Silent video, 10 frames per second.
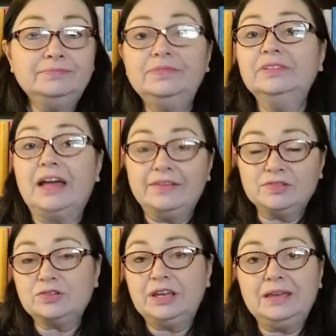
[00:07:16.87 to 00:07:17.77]
live
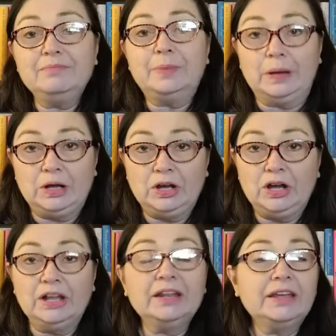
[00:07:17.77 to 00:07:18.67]
stream book
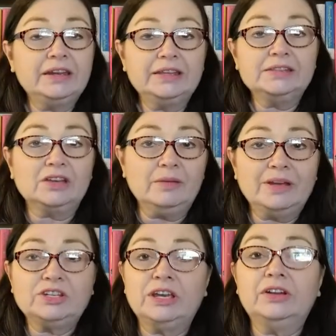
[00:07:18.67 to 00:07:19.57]
haul, it is on my
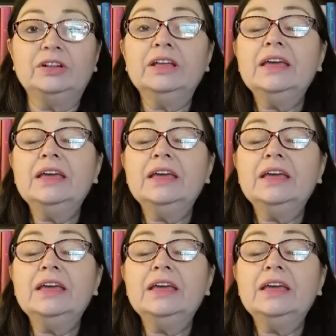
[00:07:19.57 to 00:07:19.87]
channel.